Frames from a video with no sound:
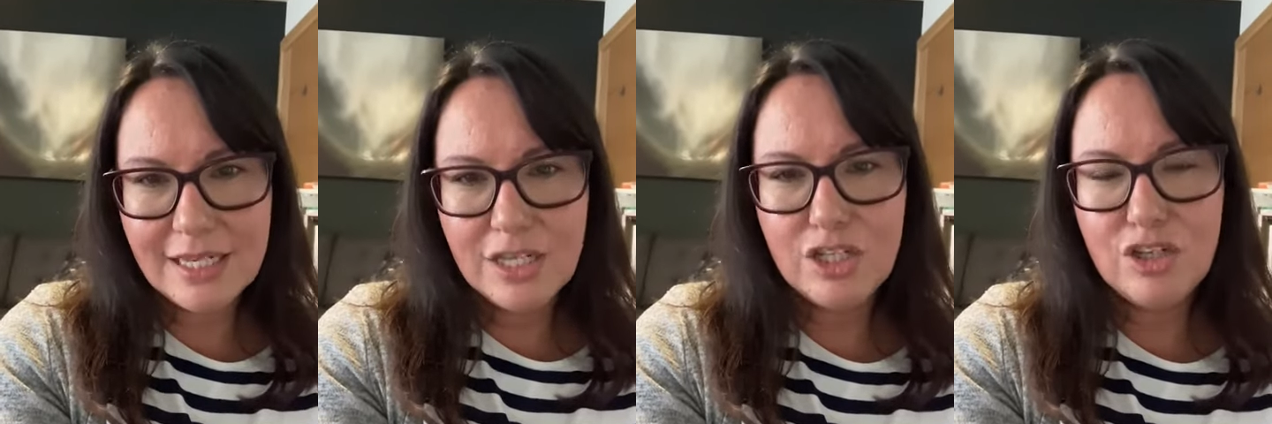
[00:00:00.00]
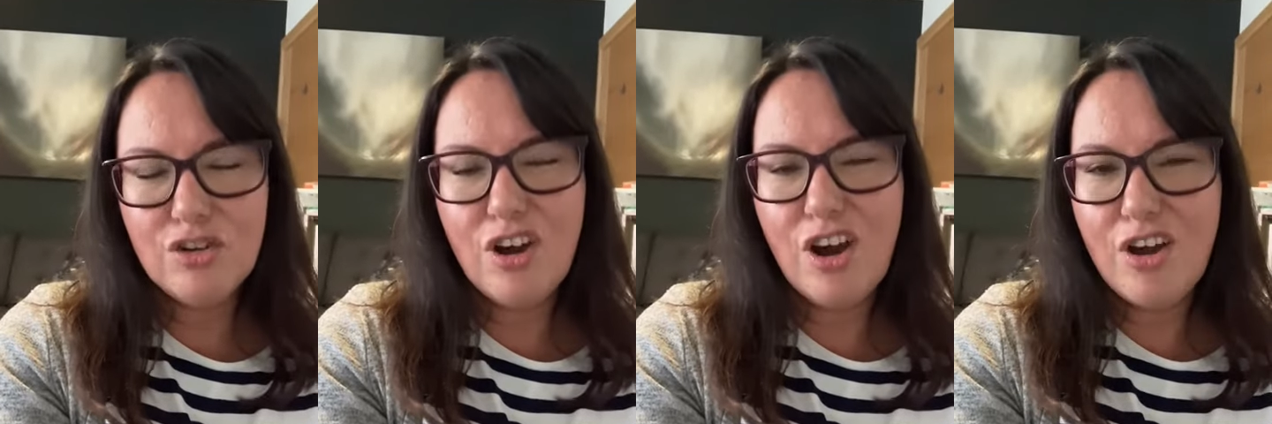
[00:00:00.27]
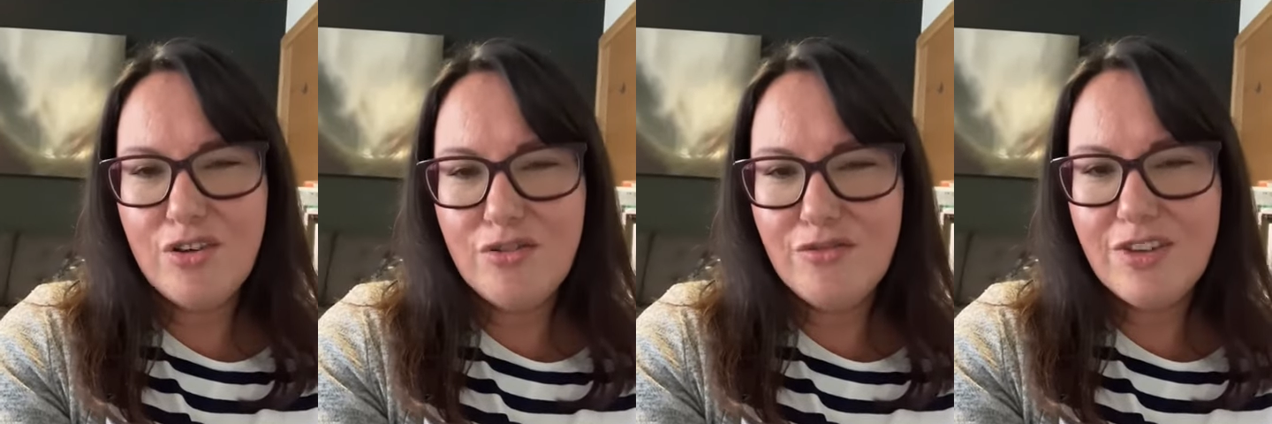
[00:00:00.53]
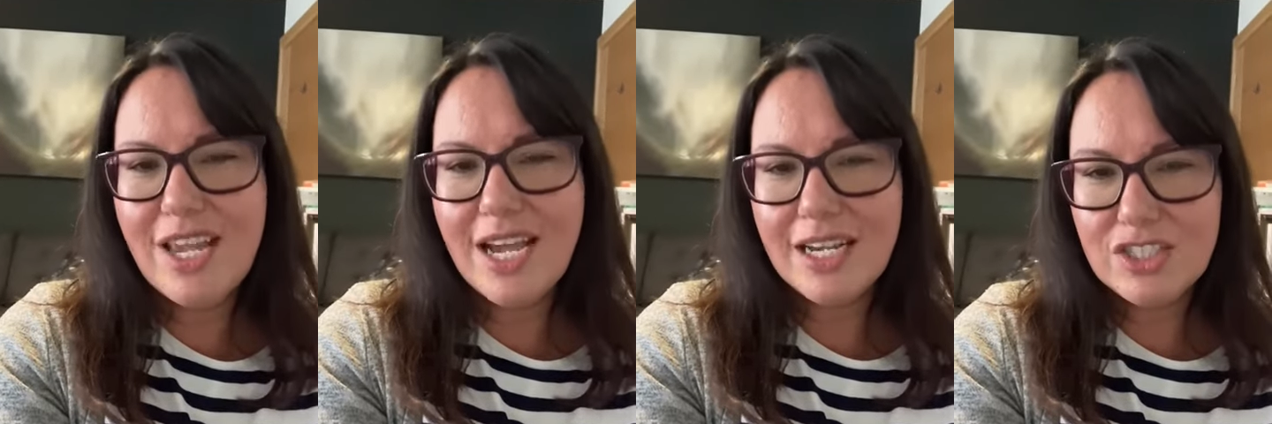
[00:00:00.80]
your own
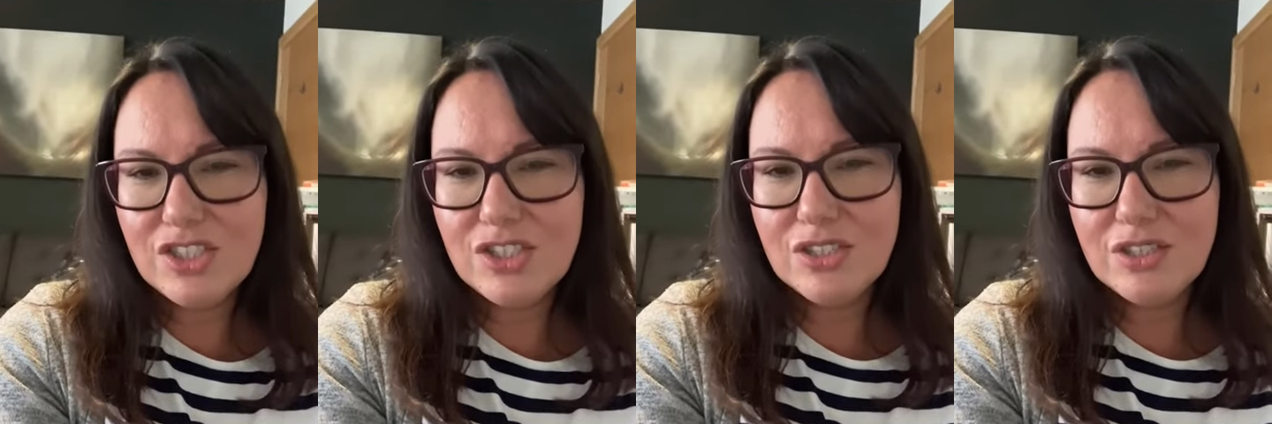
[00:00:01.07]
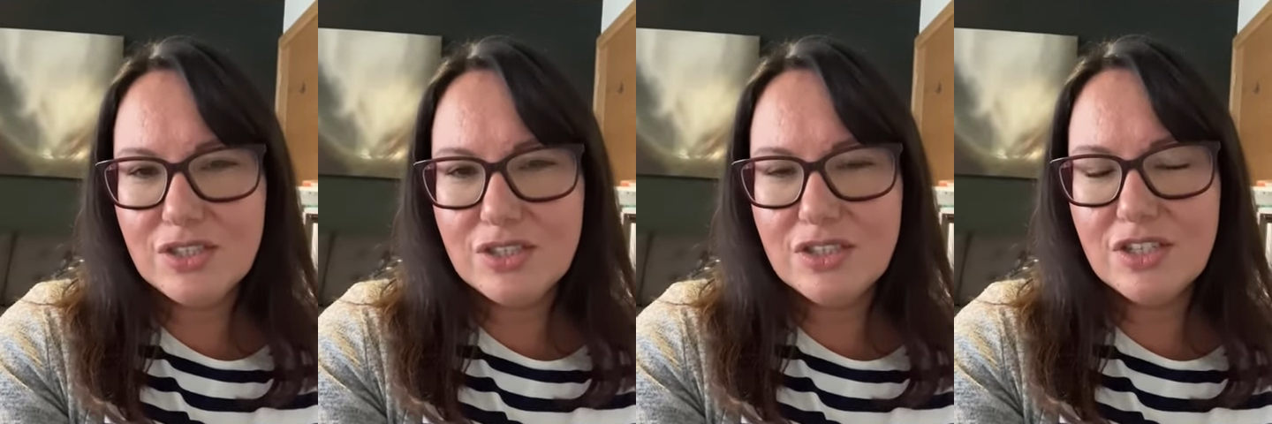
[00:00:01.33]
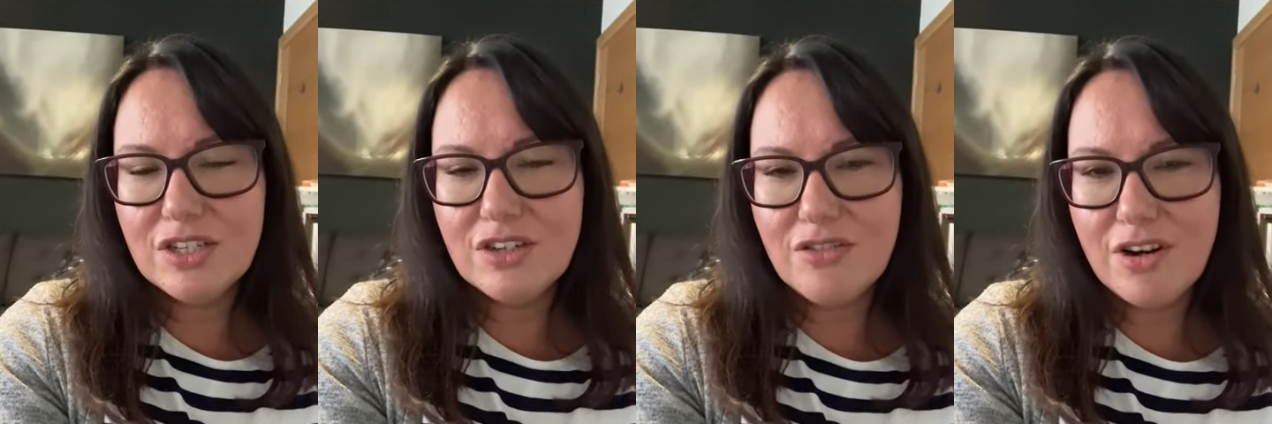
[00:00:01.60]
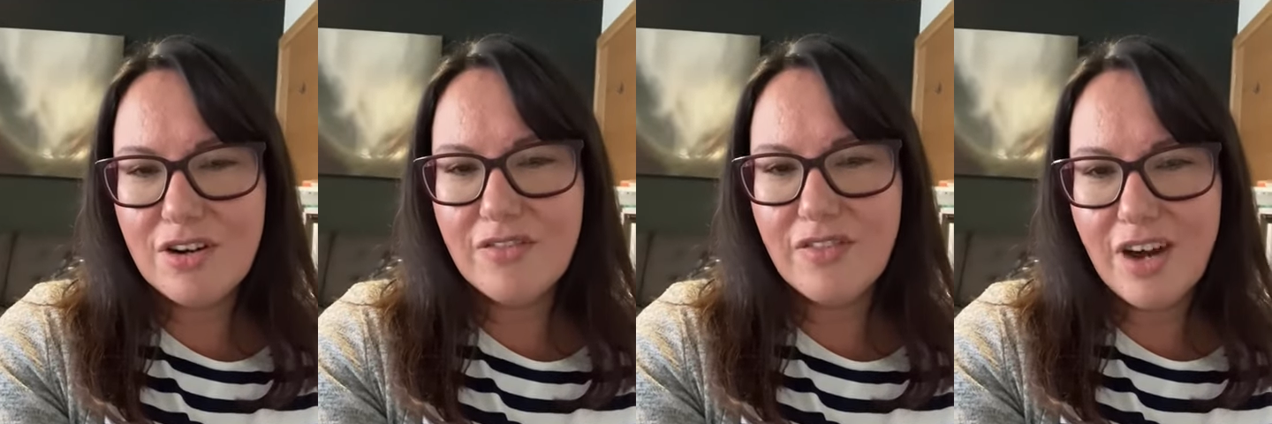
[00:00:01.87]
reaction to the
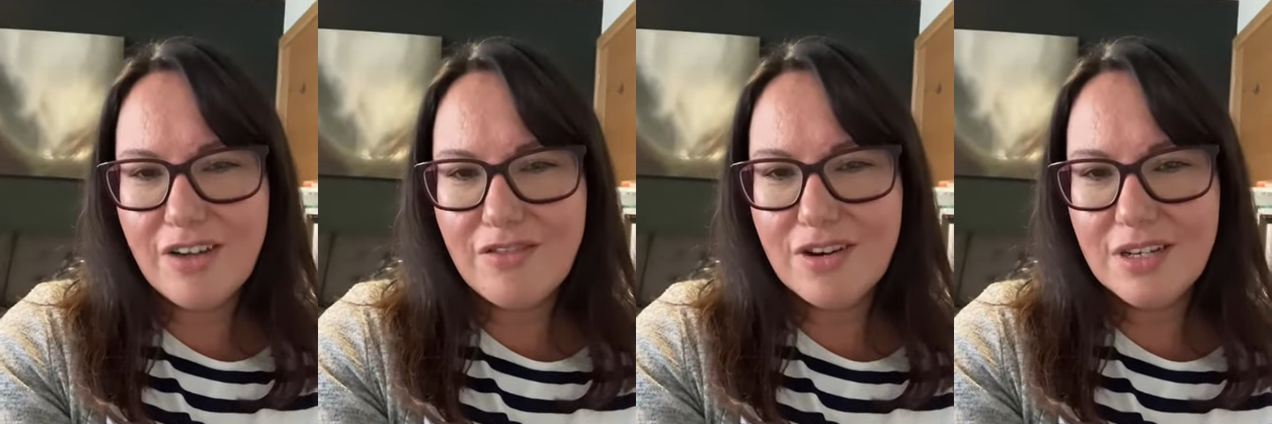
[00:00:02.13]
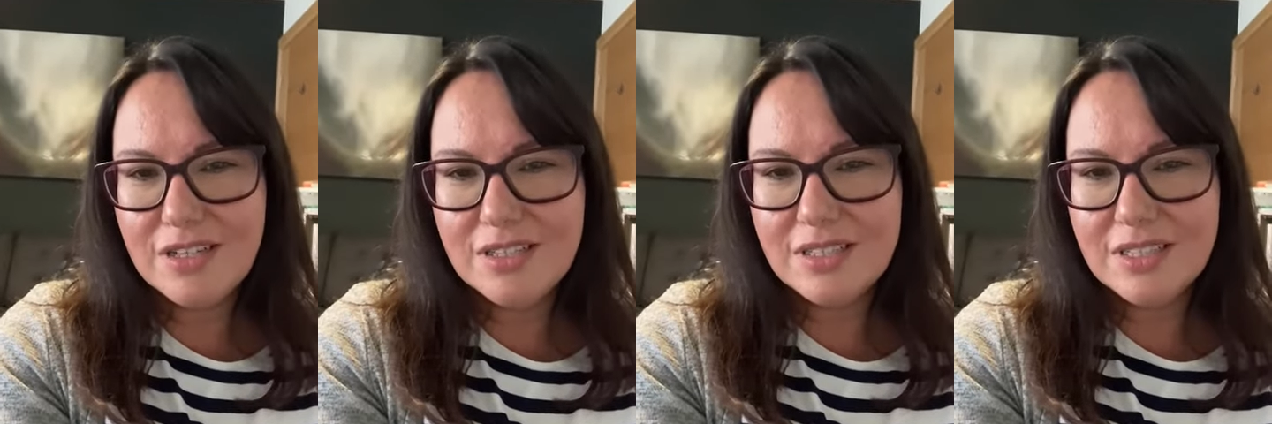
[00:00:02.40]
coronavirus